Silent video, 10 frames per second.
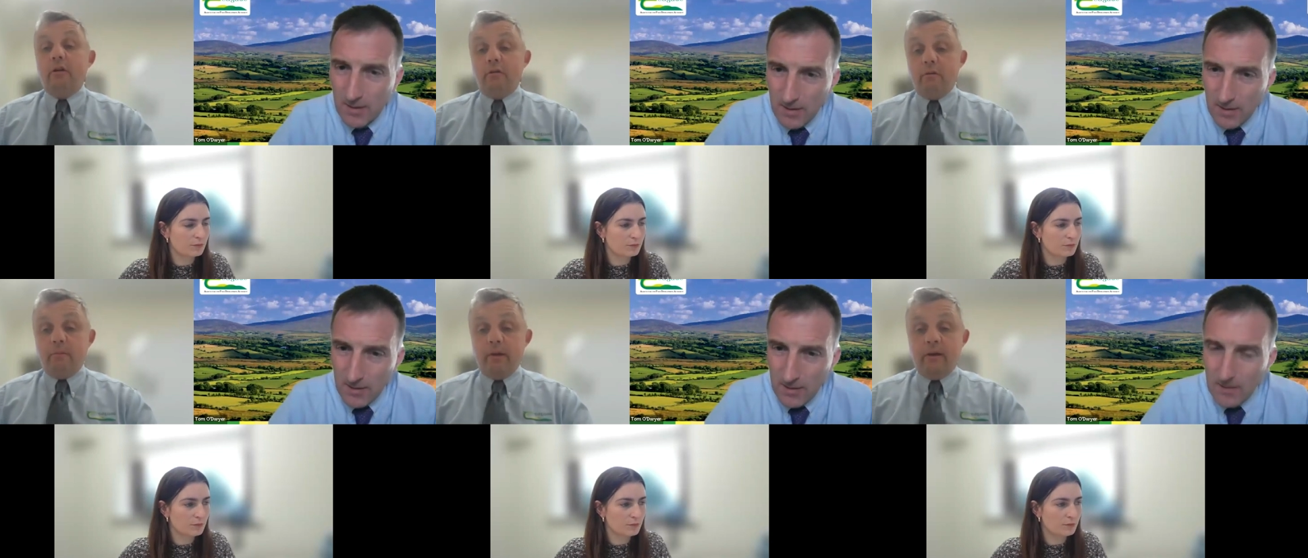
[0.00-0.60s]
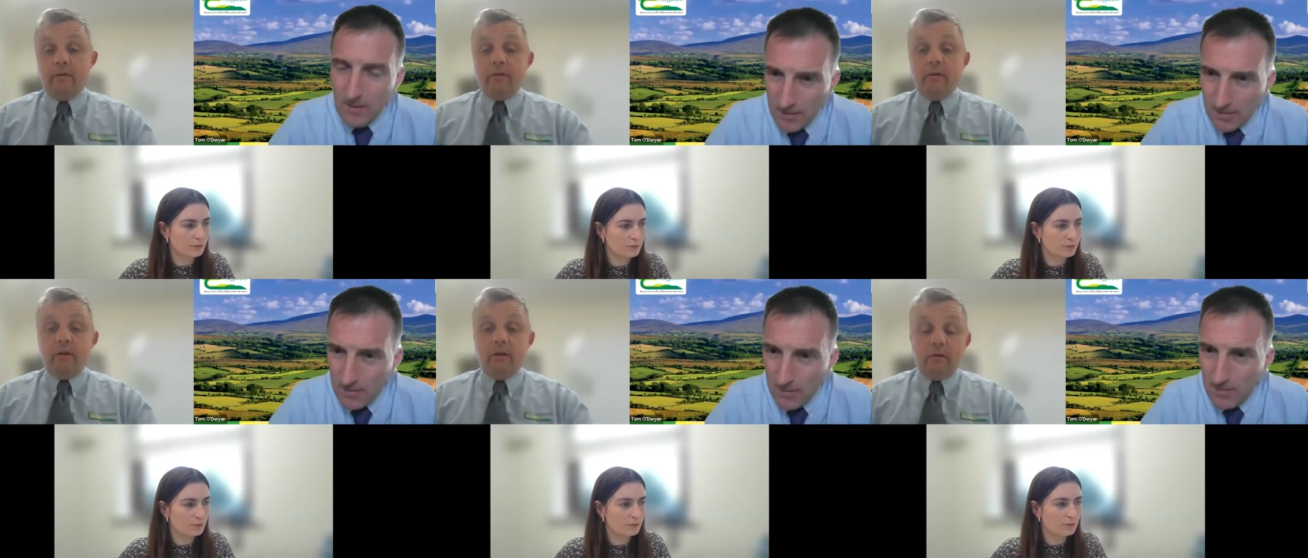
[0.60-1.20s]
Speaker 1: Laurence are behind
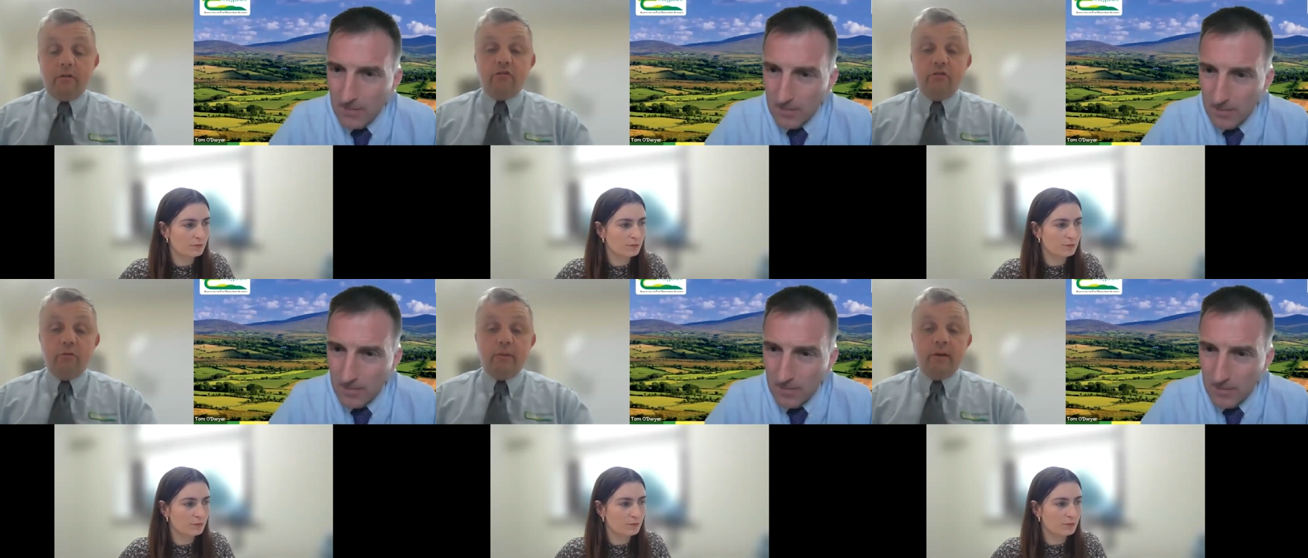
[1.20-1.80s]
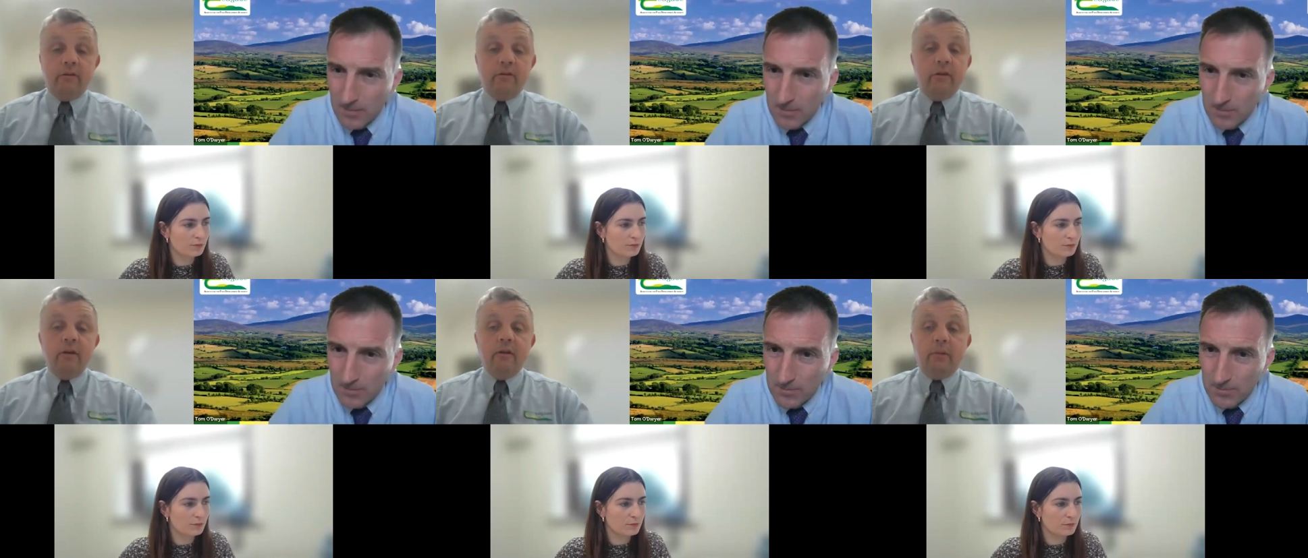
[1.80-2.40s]
Laurence Shalloo behind
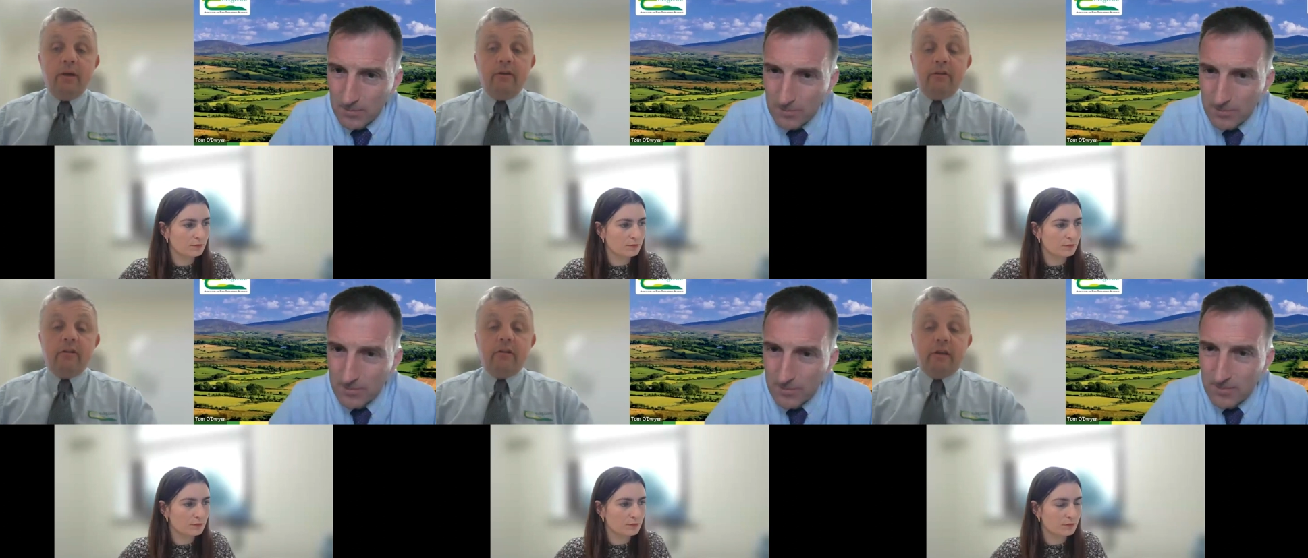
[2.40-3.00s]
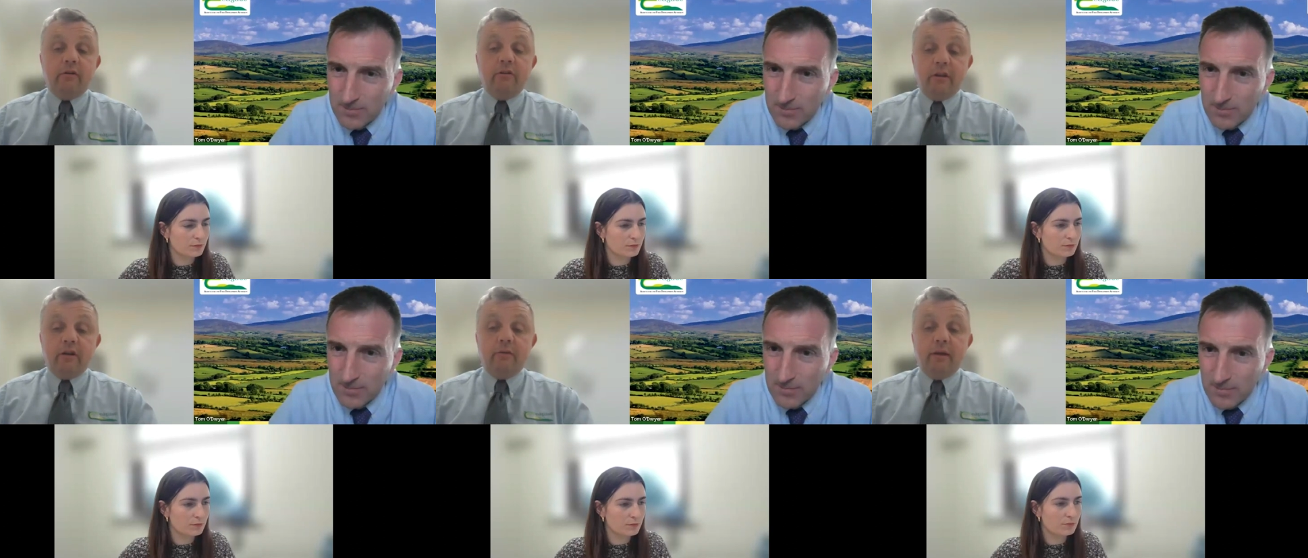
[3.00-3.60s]
mm. behind it that, that, are
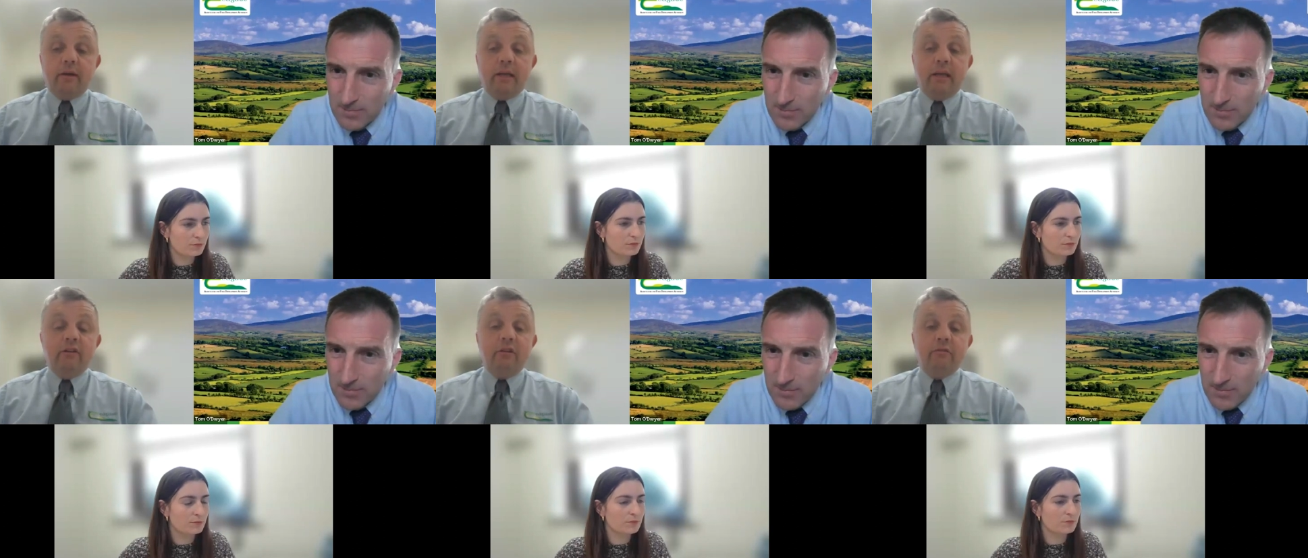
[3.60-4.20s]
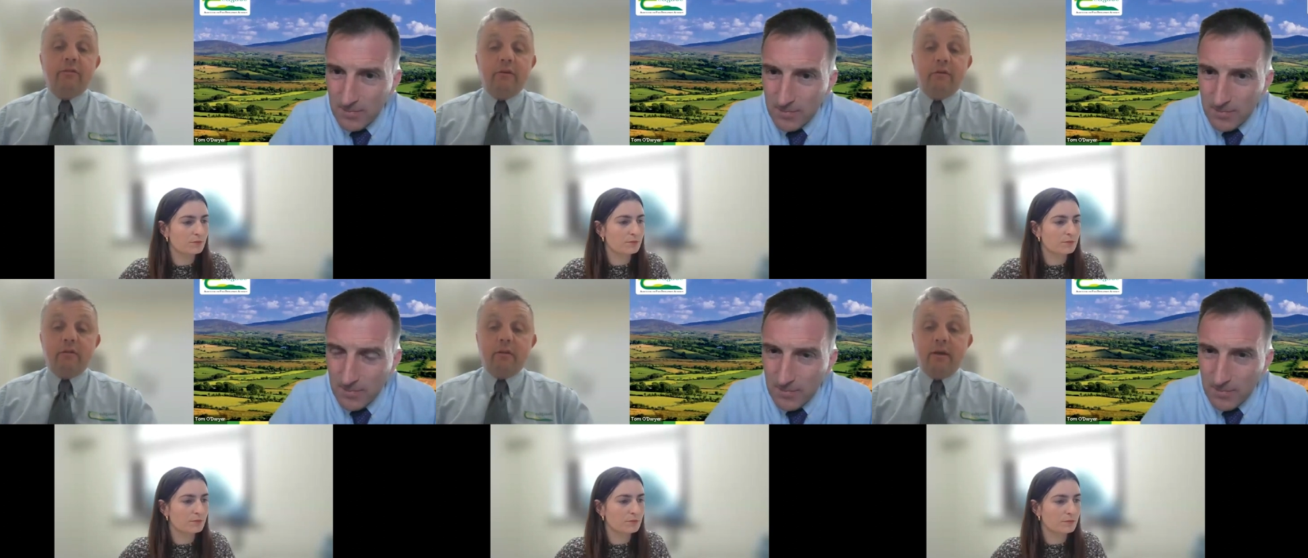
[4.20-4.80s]
that are allocating it for
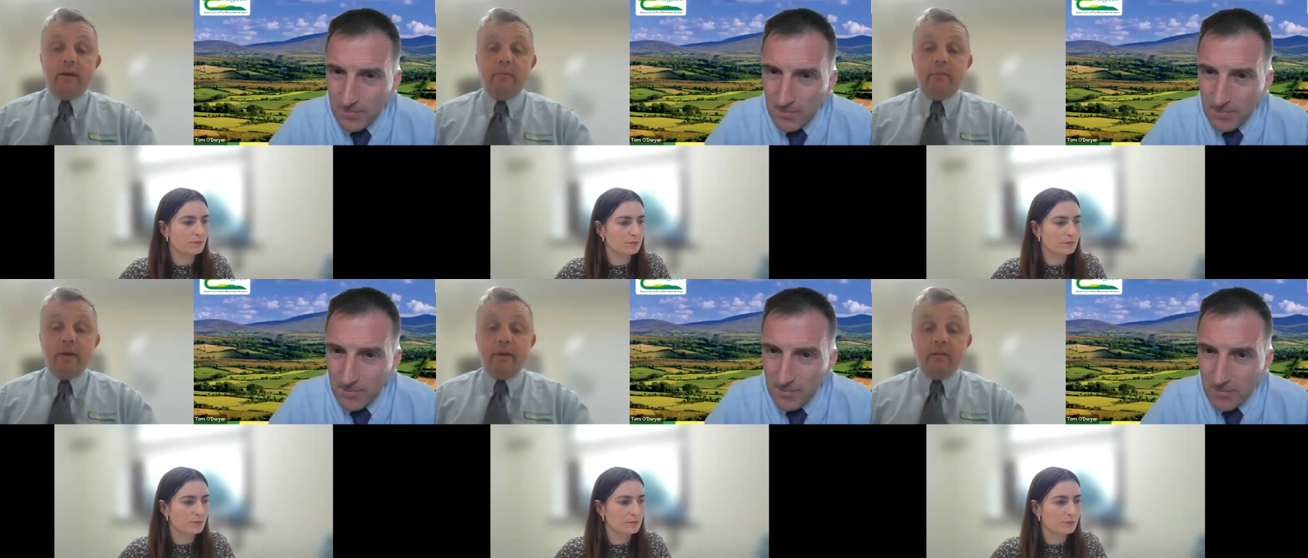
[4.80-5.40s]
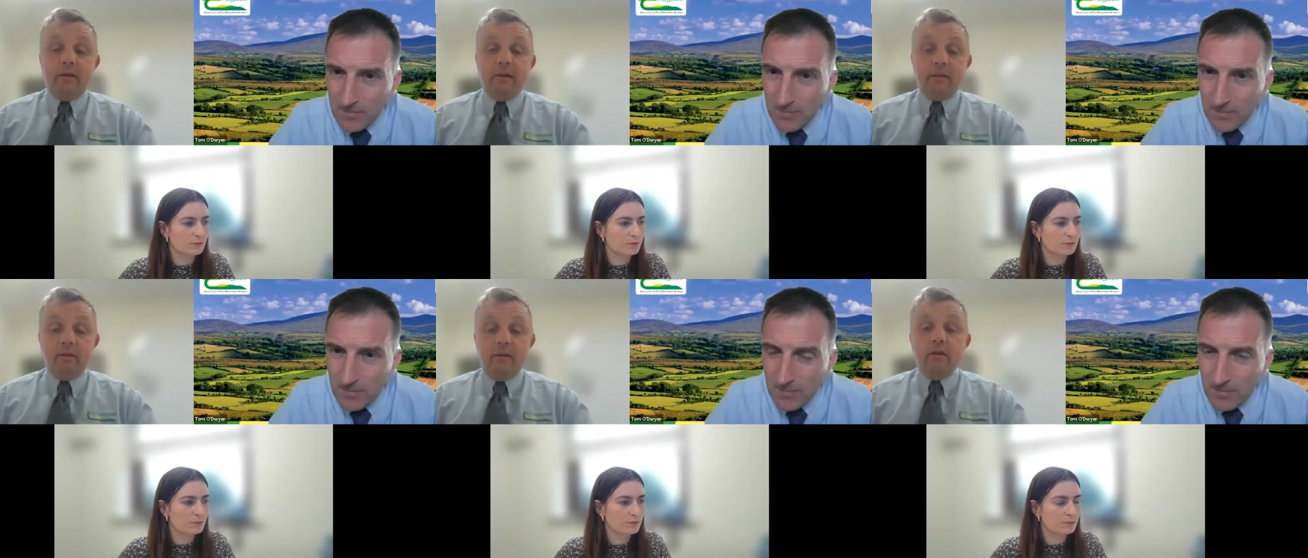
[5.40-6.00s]
us uh, behind the scenes.